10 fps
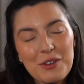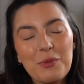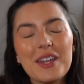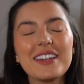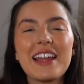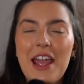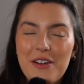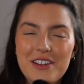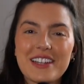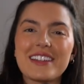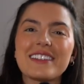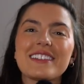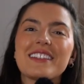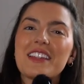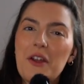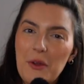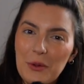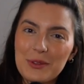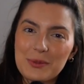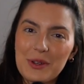we inherited their
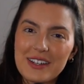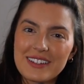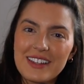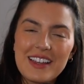old one